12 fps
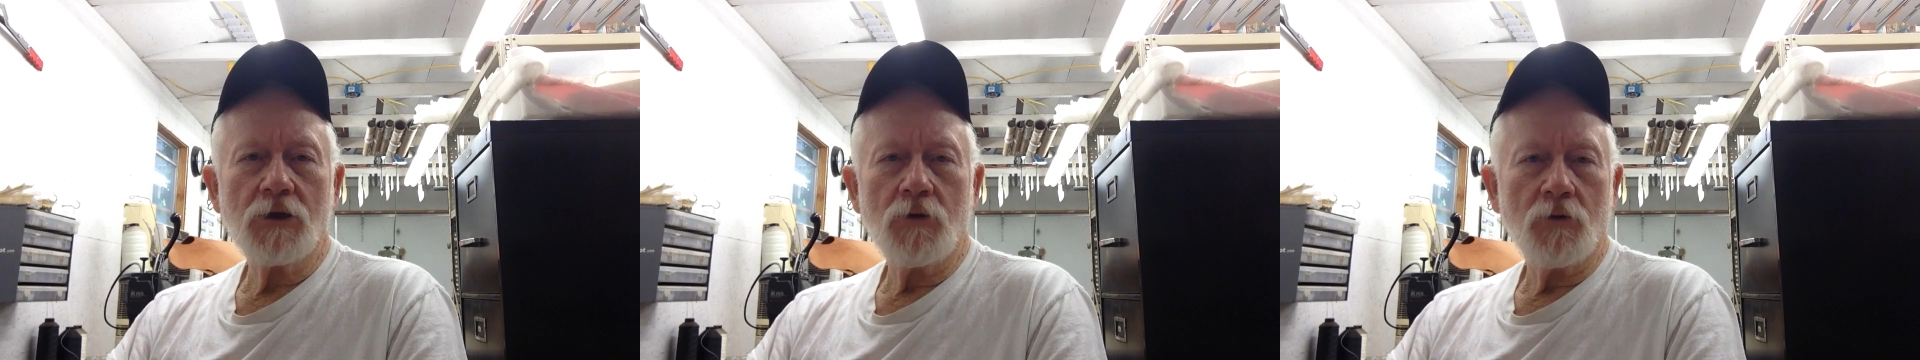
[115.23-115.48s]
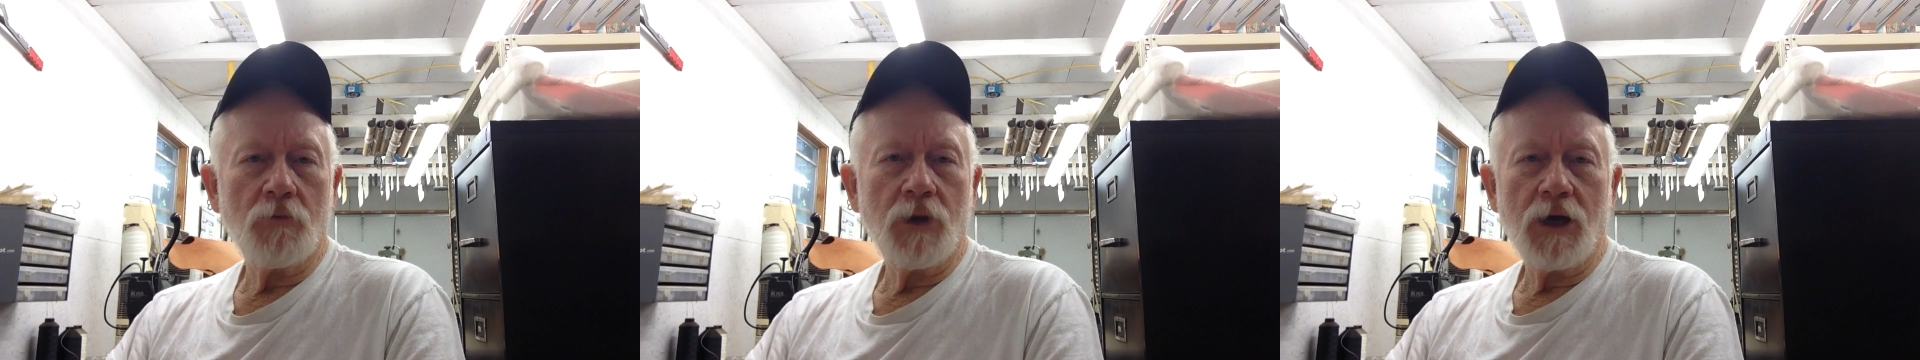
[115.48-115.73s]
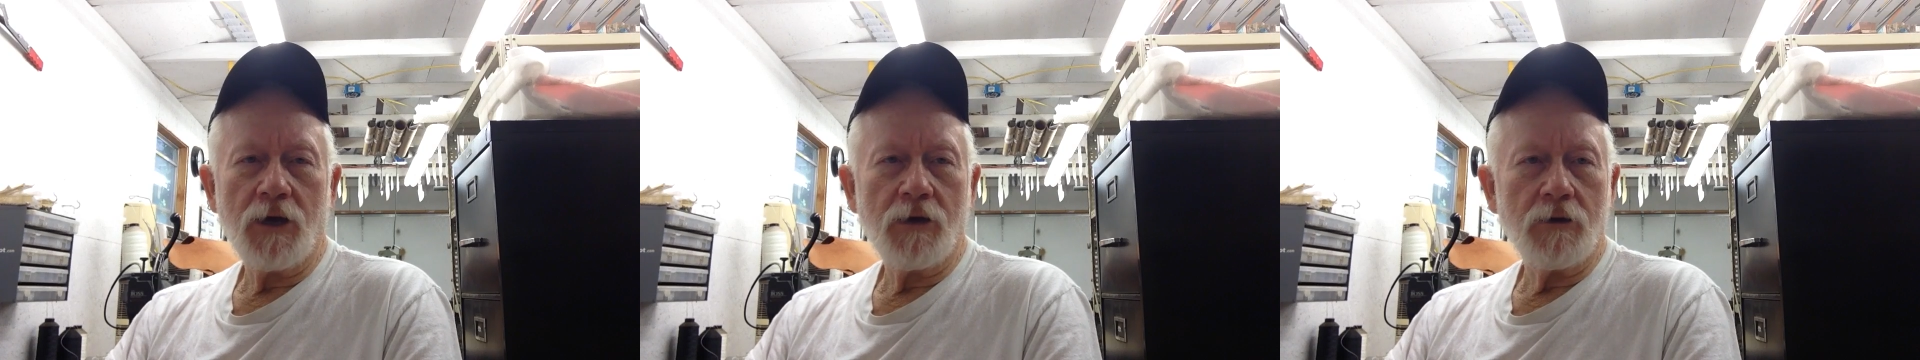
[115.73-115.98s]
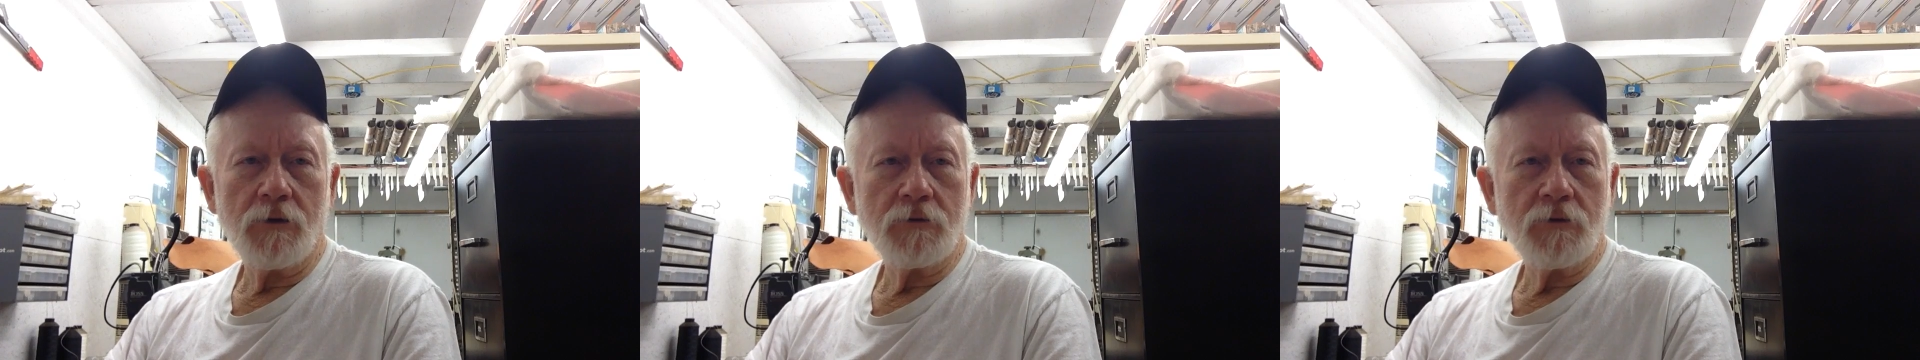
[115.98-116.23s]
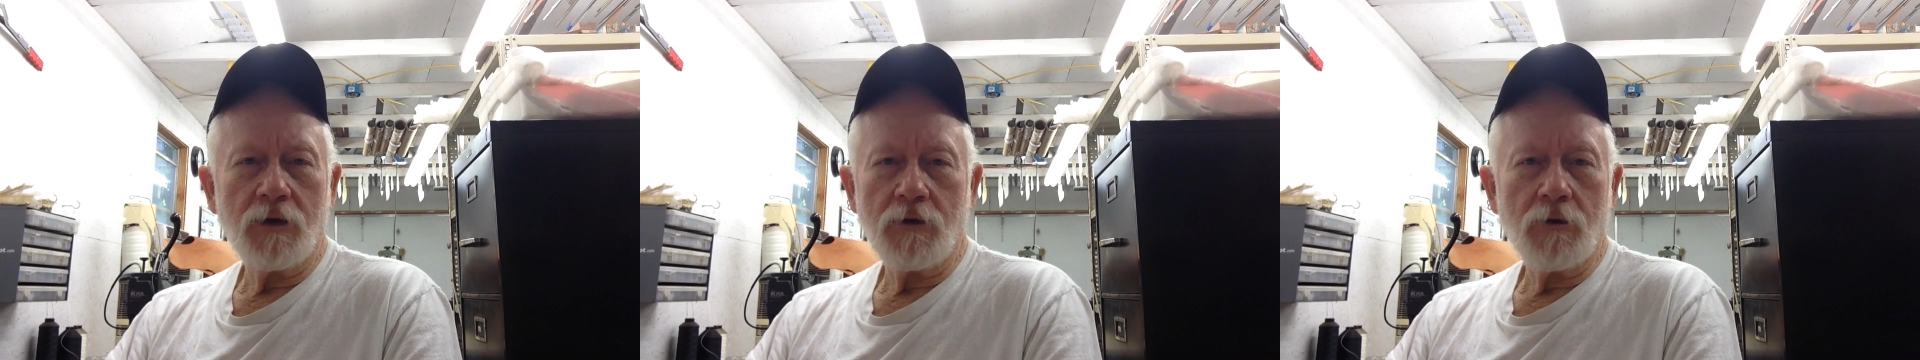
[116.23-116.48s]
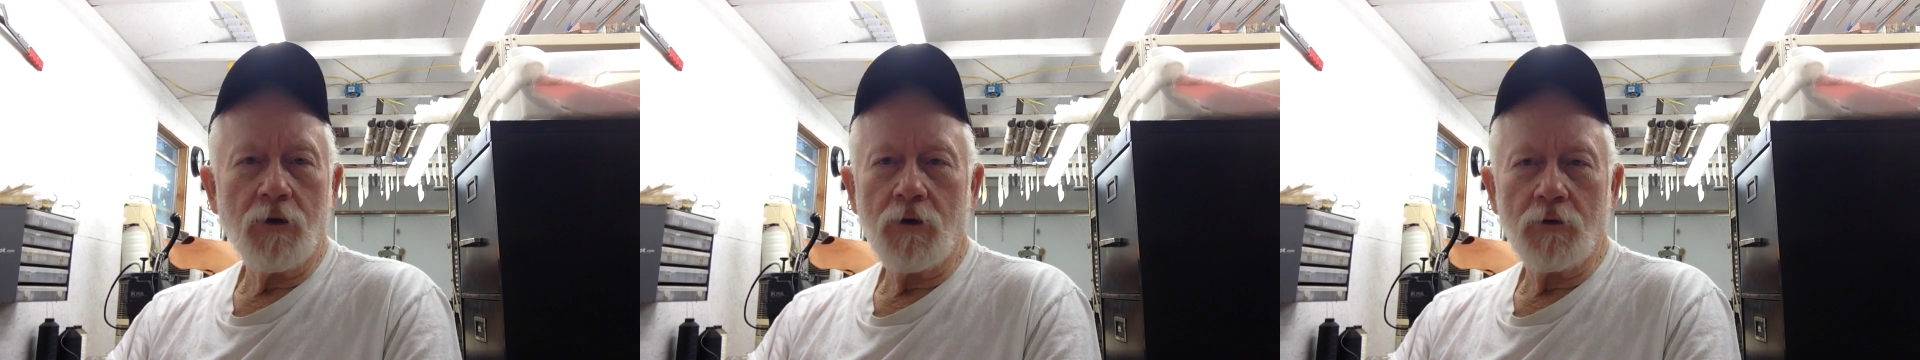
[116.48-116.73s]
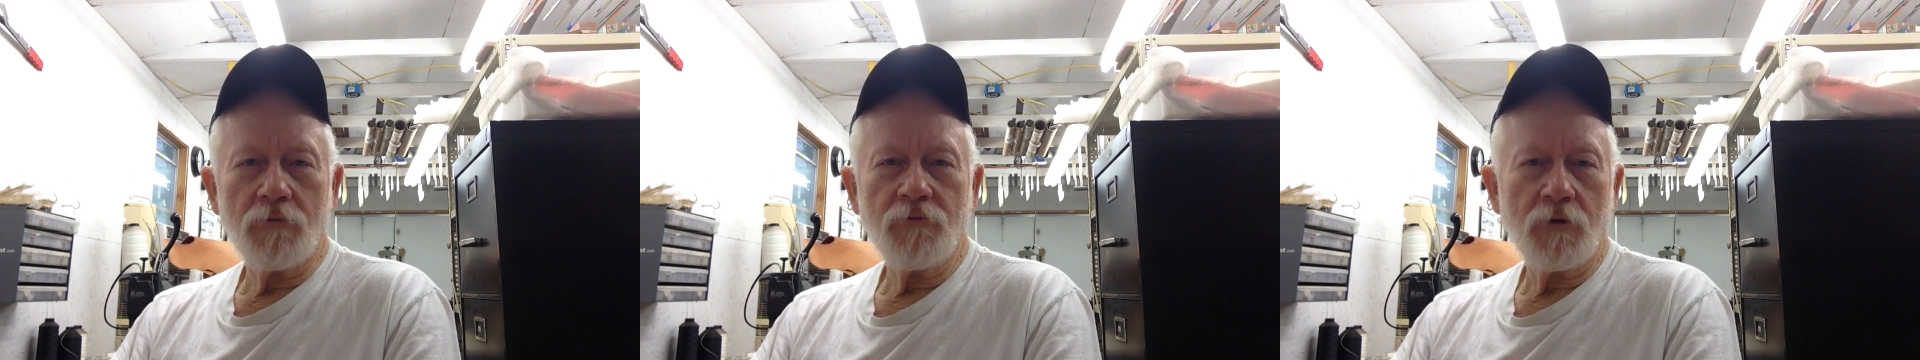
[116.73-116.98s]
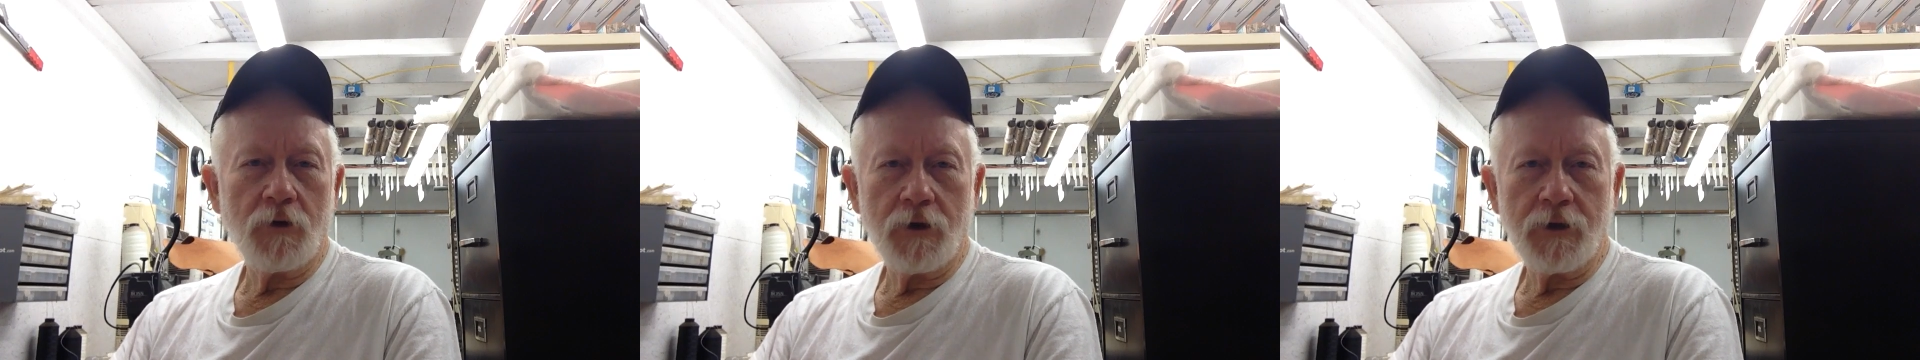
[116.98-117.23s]
going to buy a $10
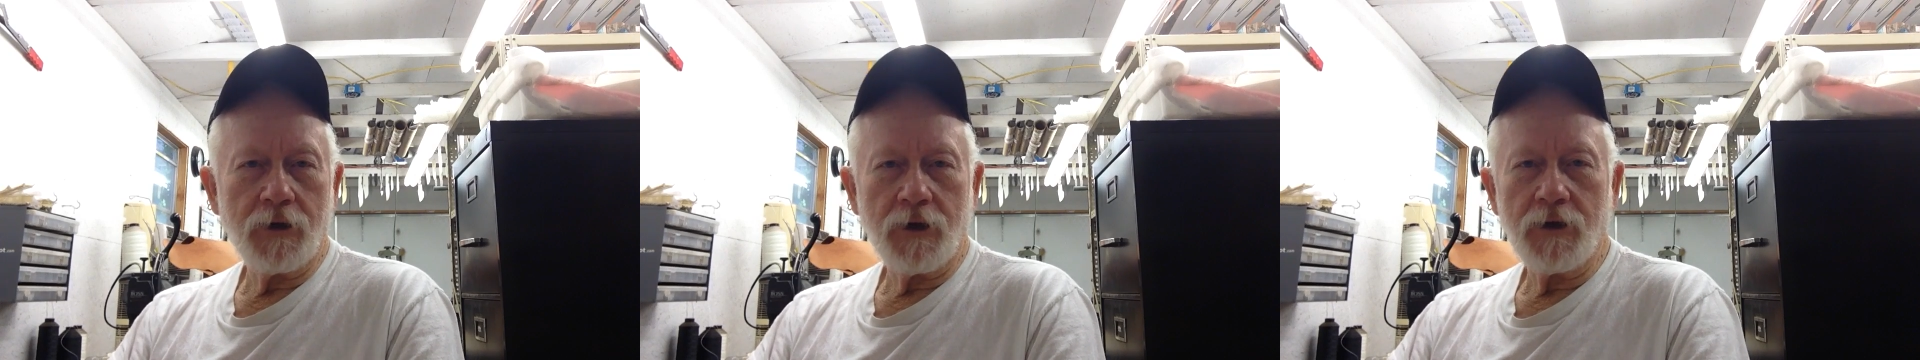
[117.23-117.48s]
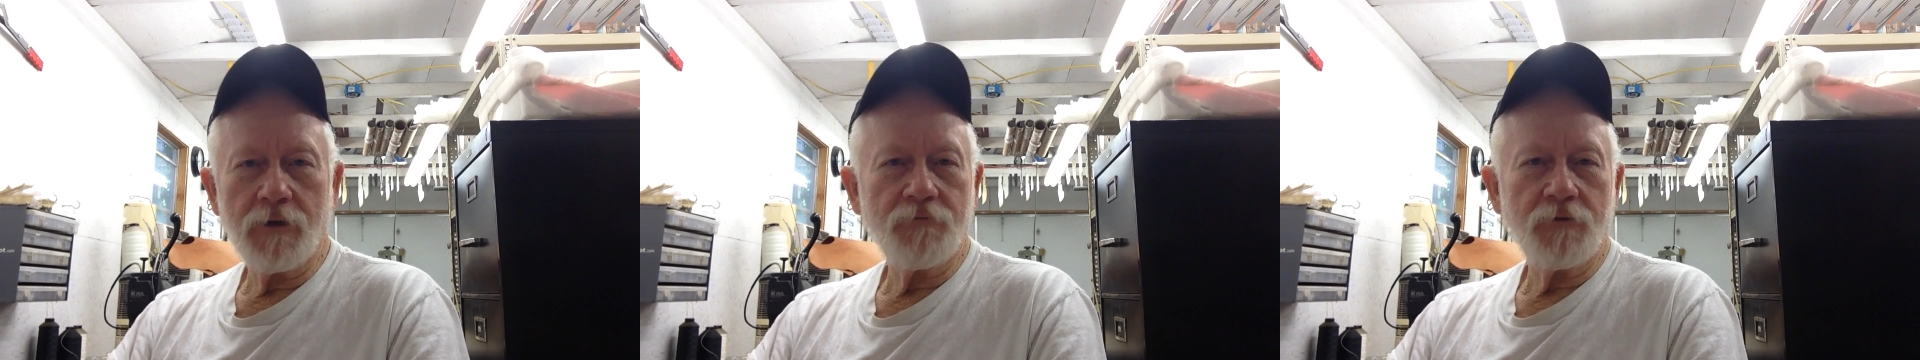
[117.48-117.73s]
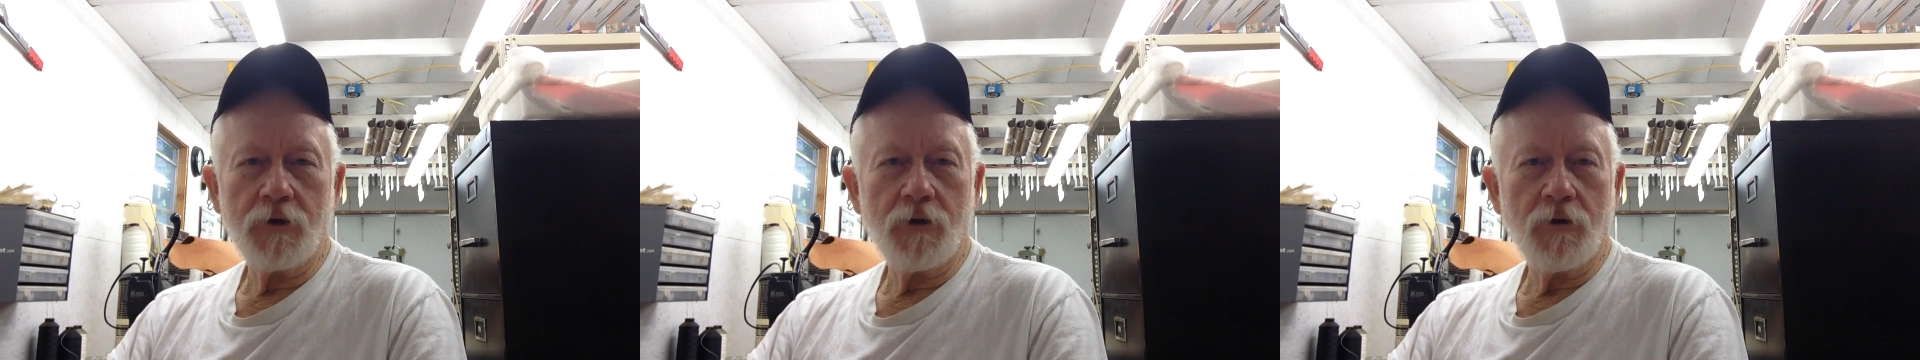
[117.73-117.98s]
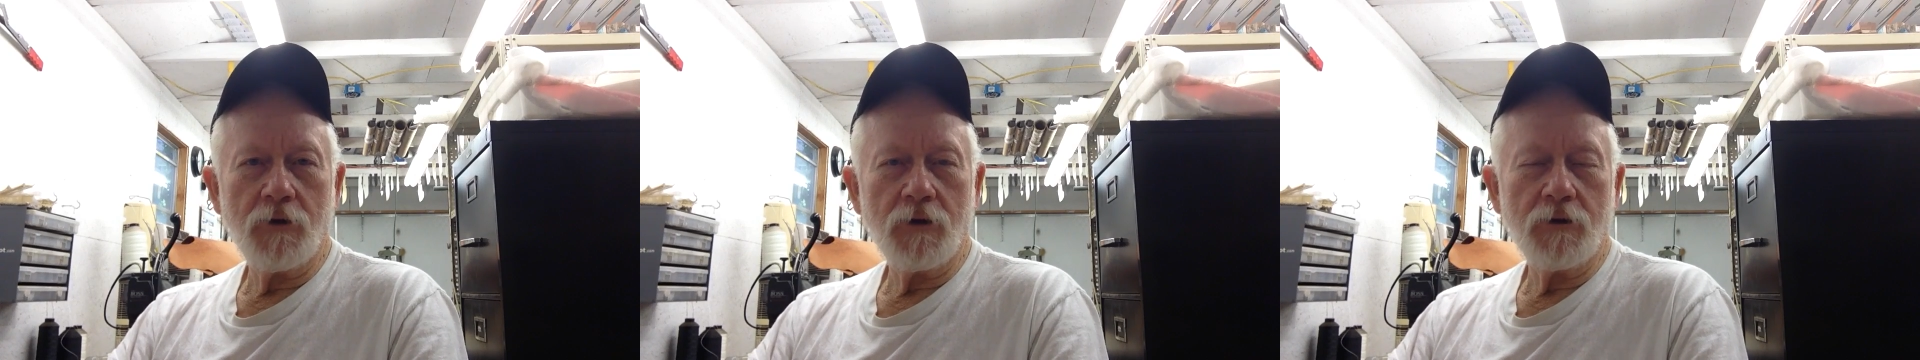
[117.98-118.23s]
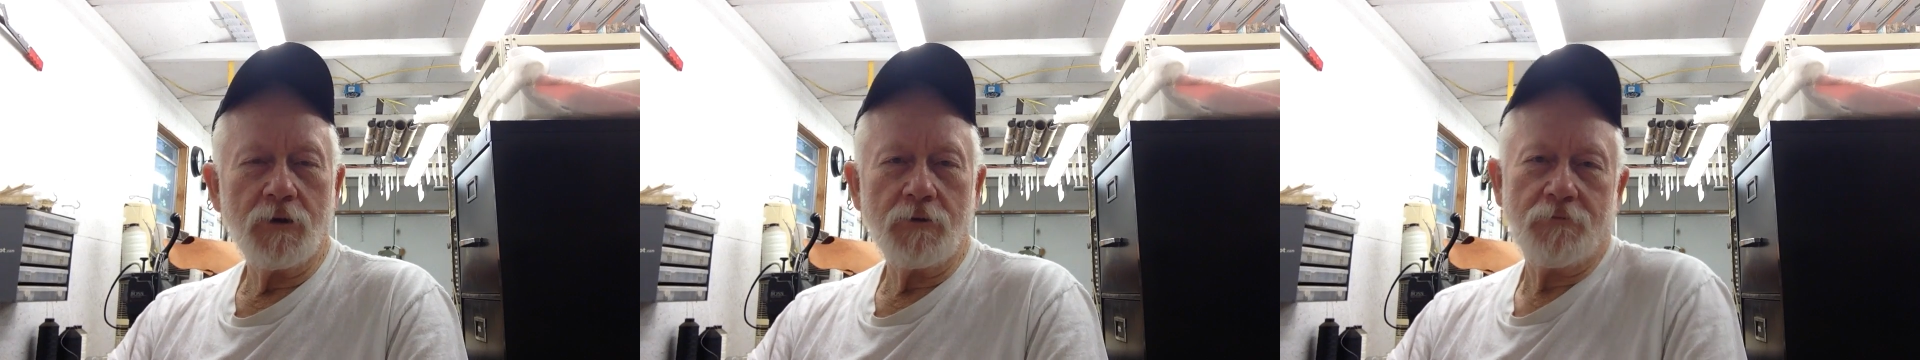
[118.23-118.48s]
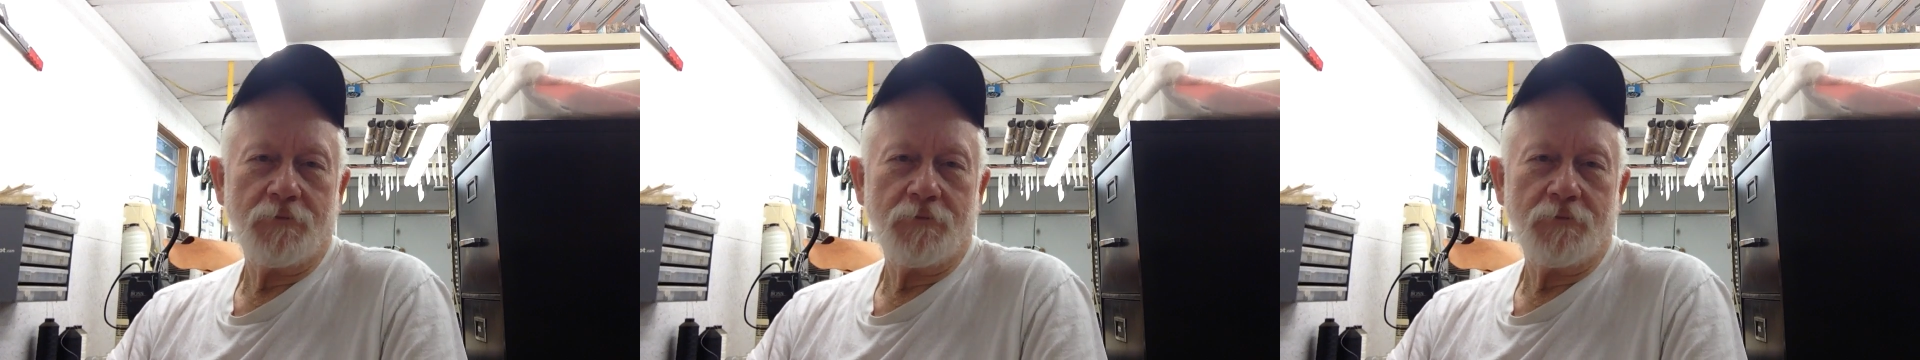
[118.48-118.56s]
fillet knife. You know, that